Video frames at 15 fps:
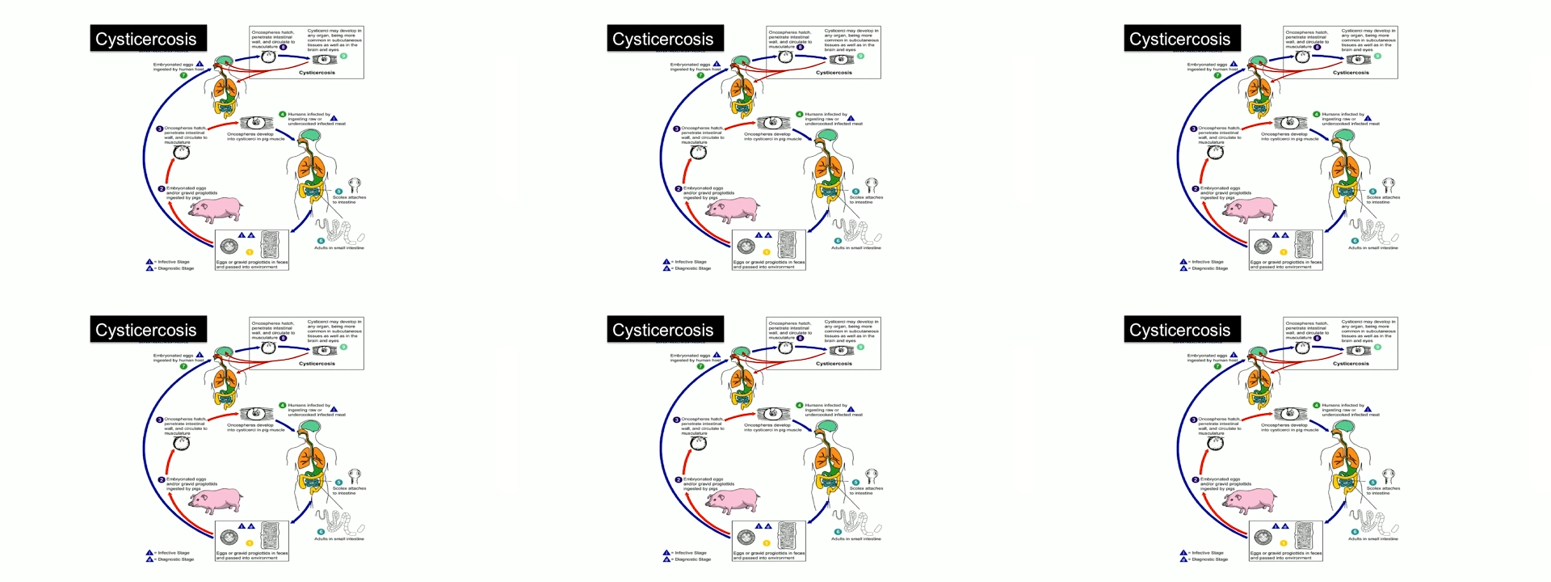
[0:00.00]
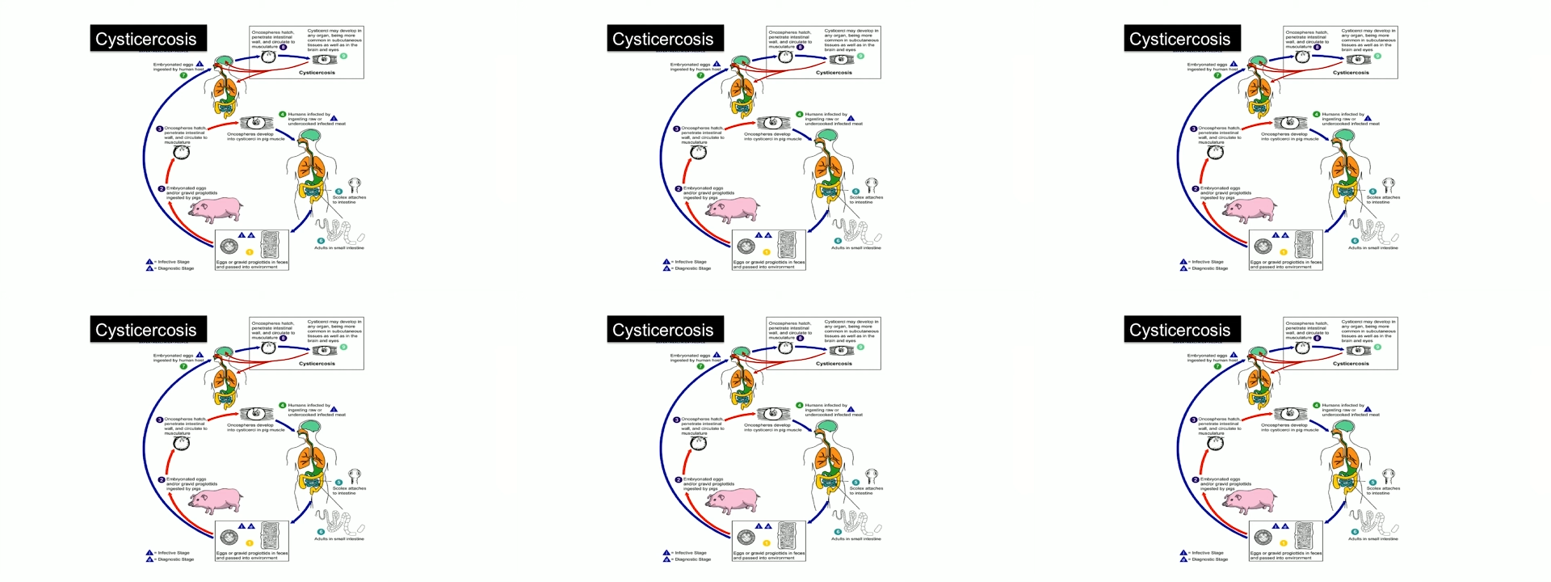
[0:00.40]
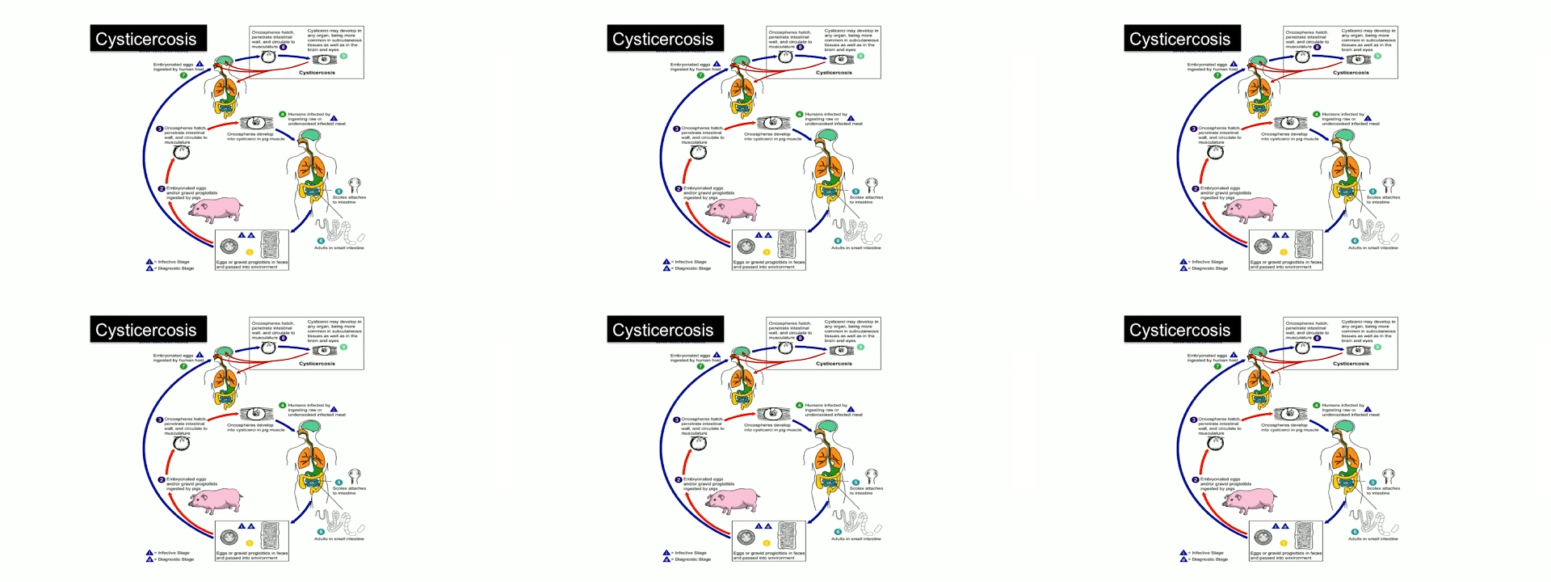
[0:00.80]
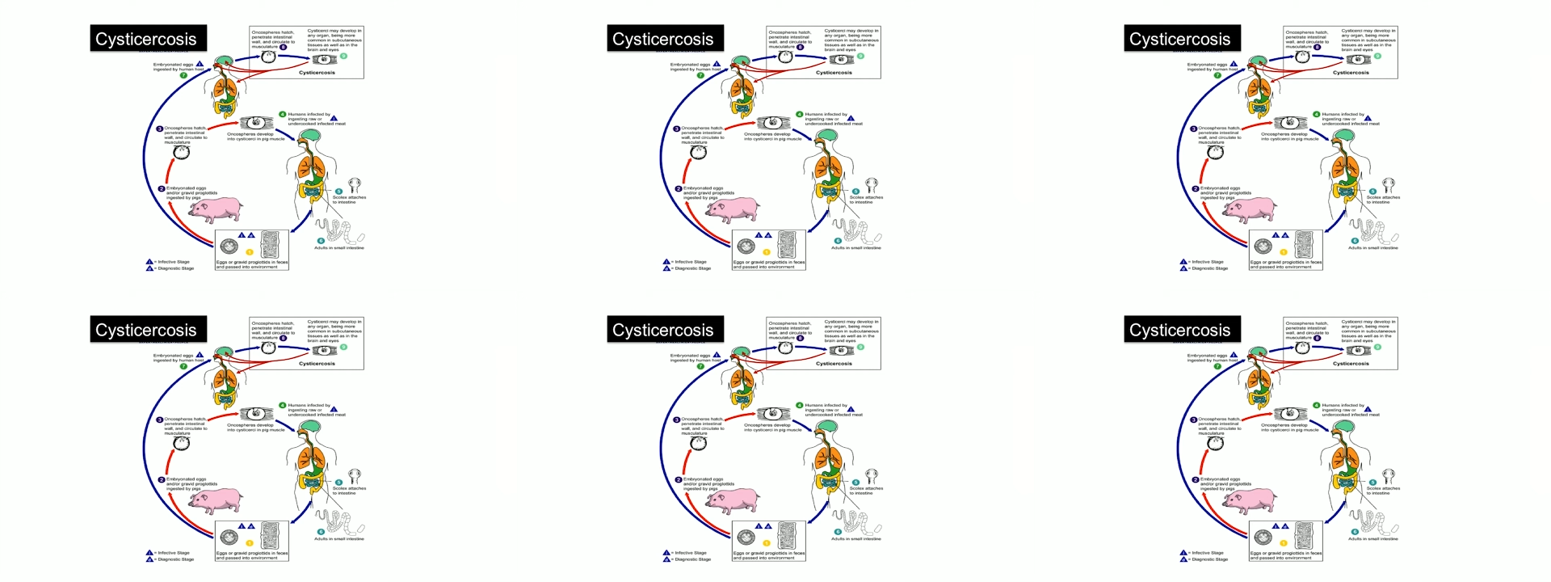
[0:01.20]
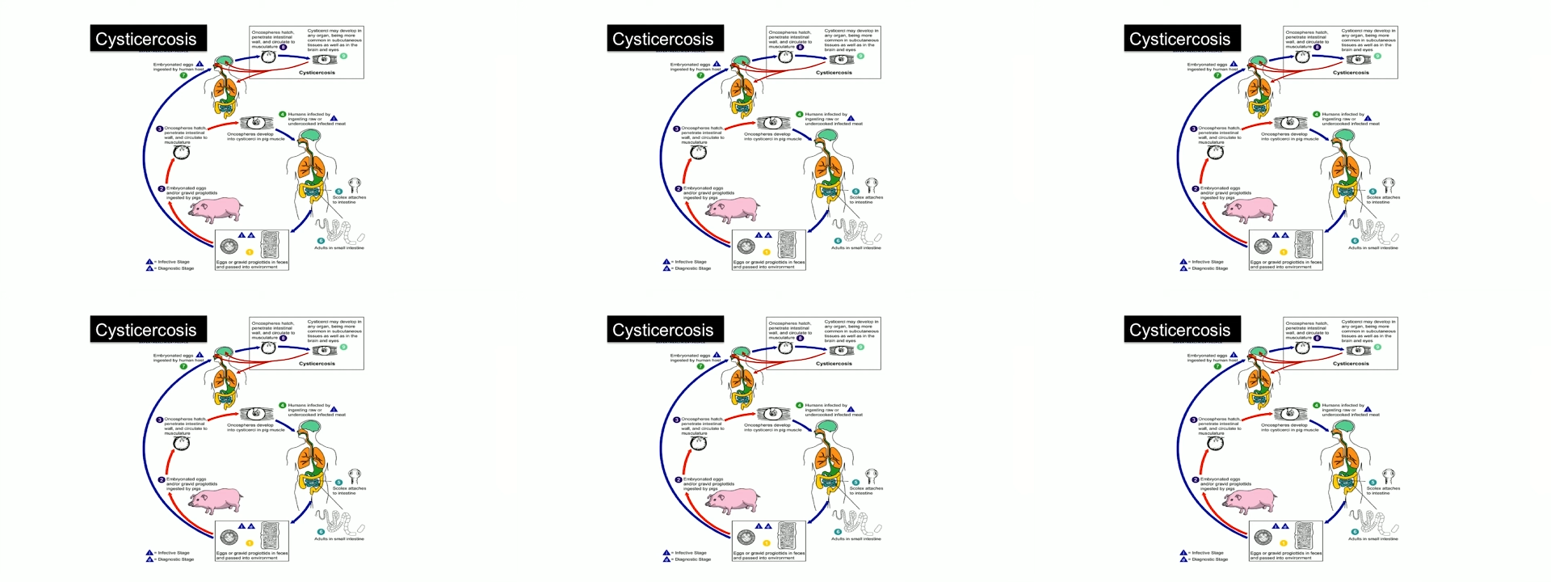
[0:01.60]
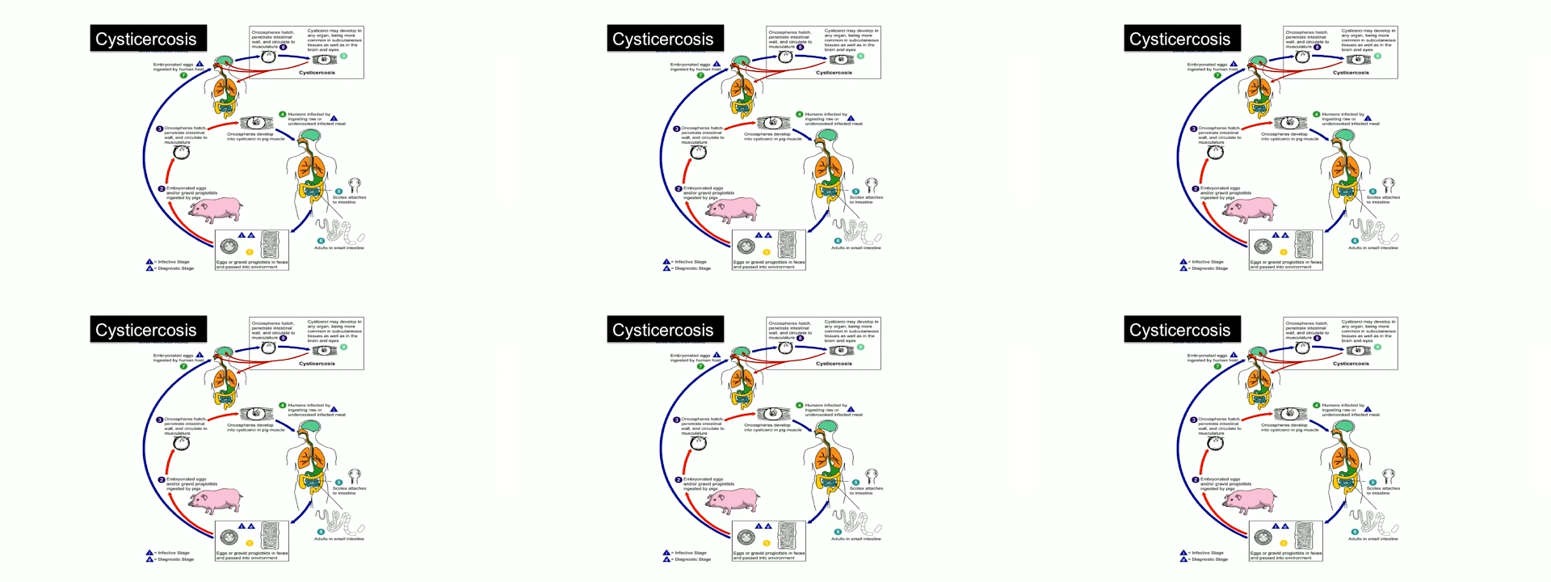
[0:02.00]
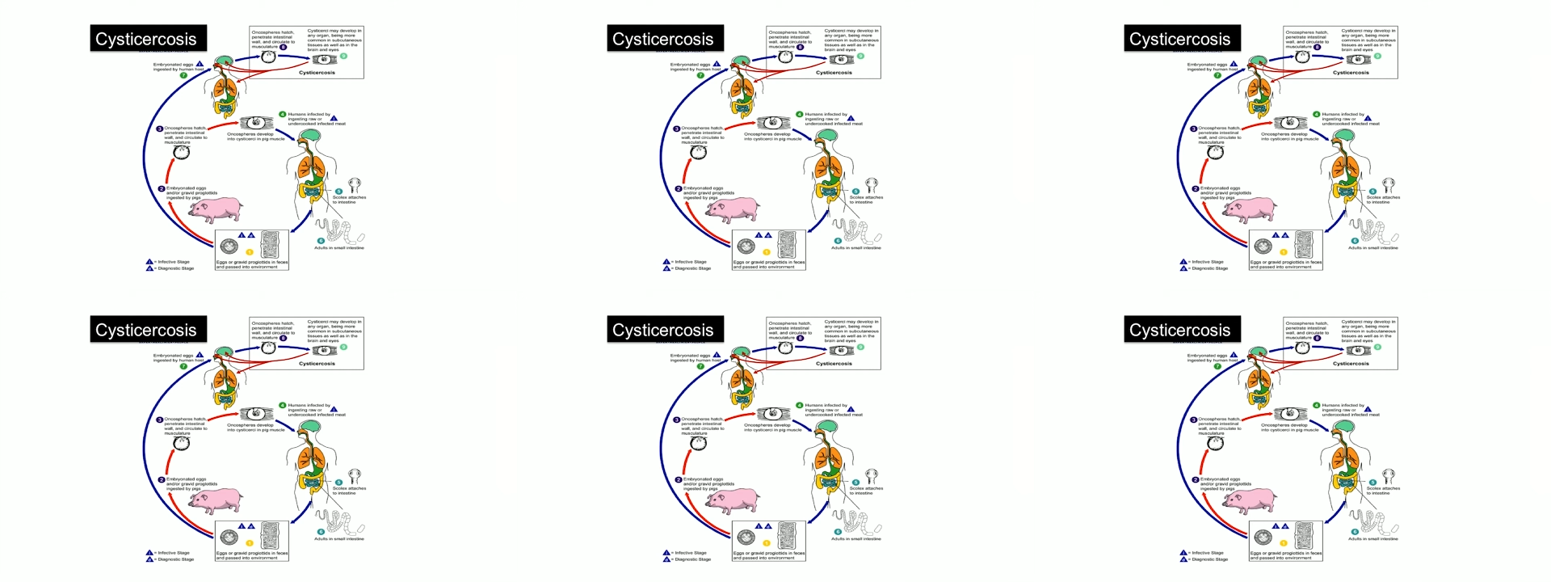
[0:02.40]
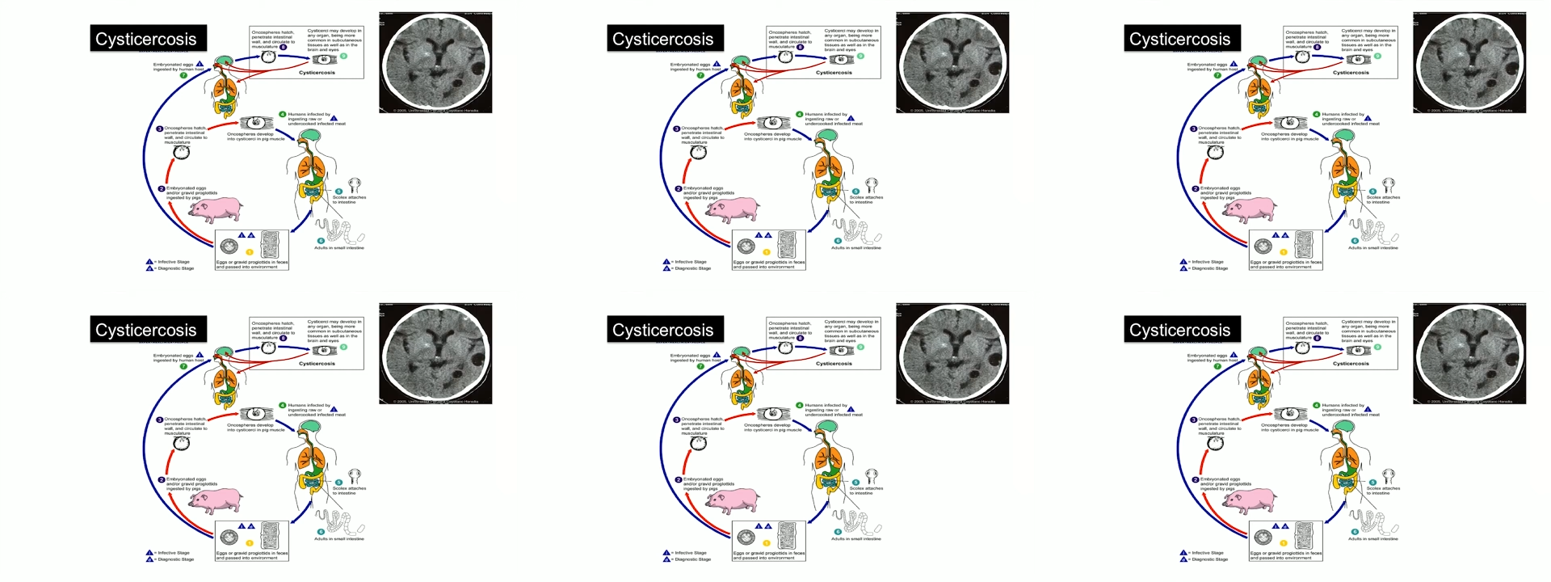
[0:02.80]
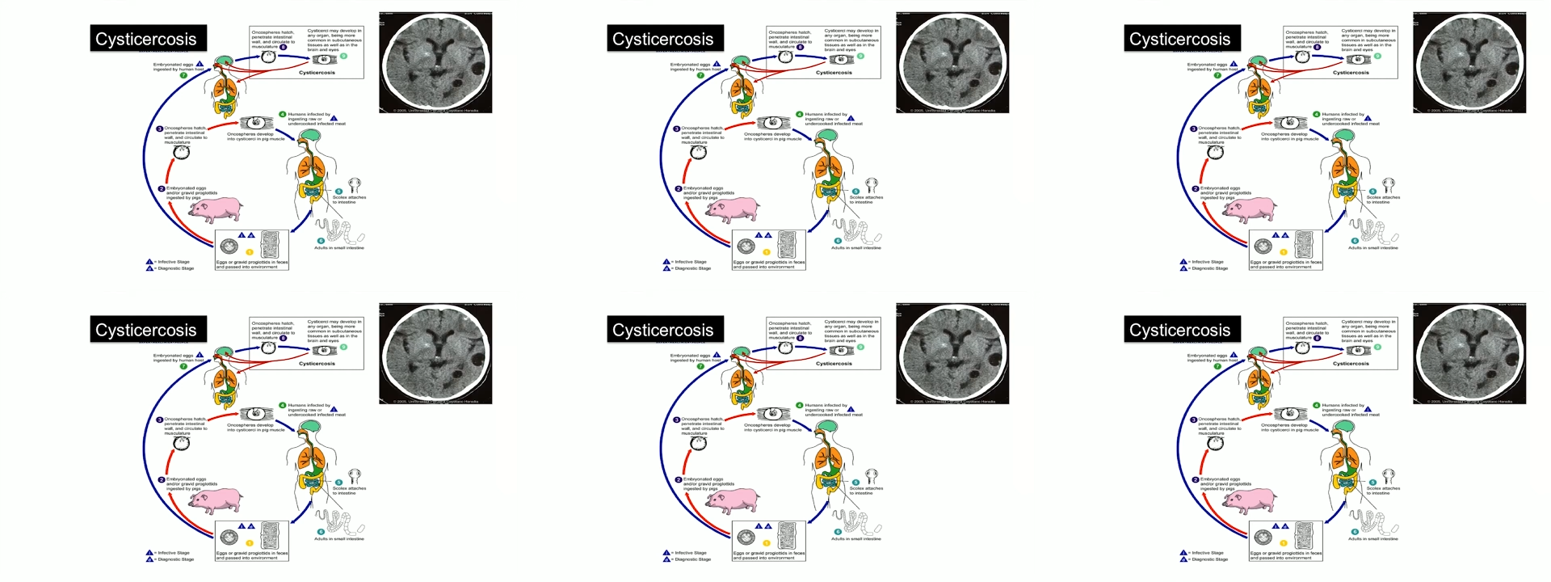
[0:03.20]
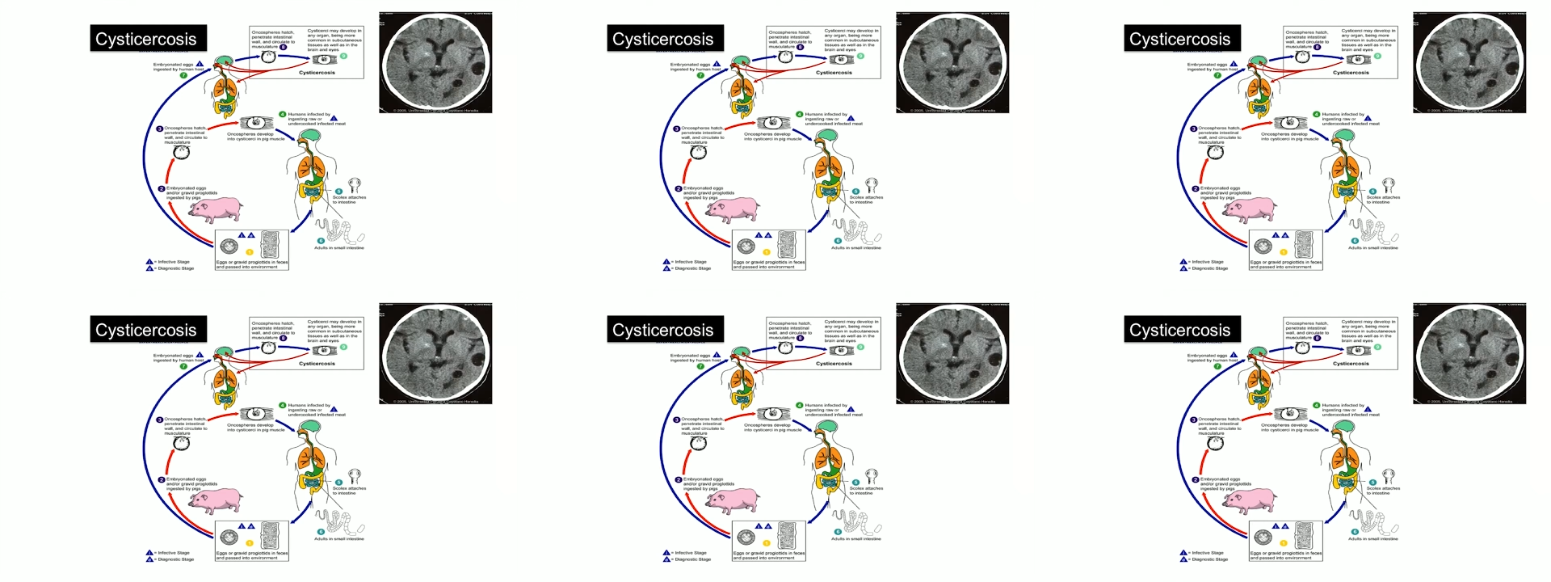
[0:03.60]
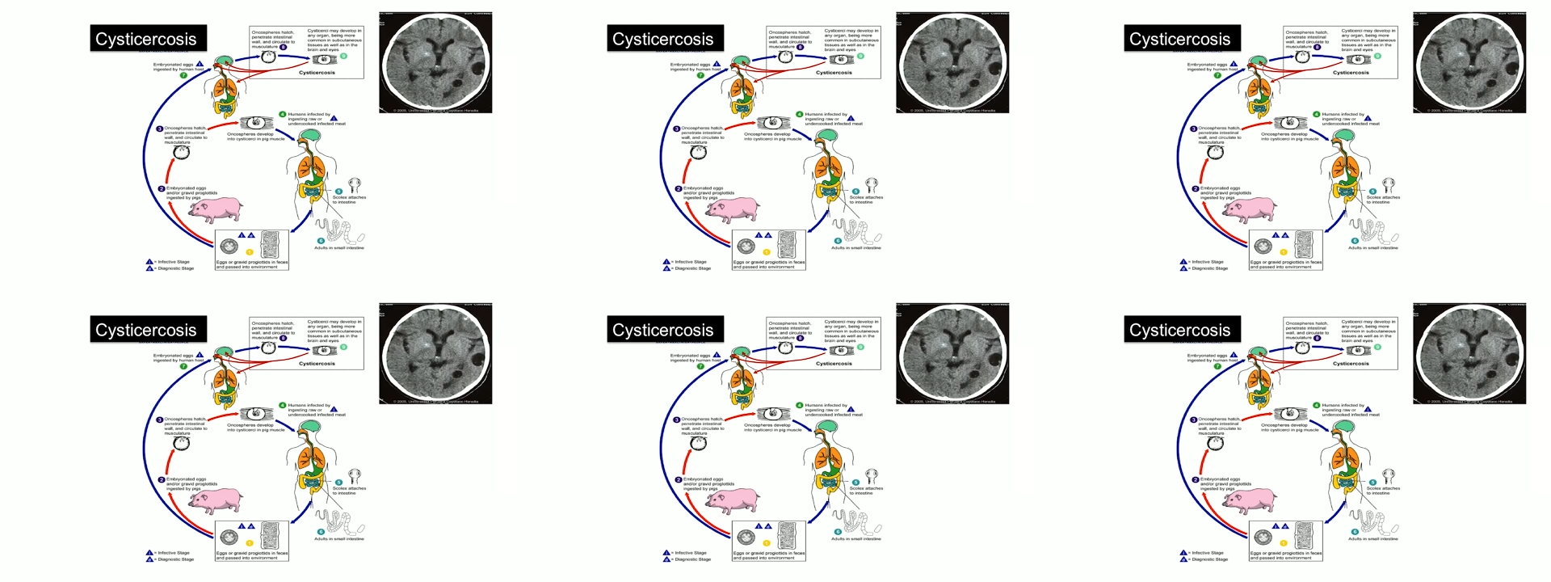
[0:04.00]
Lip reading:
No face is visible, so there are no lips to read.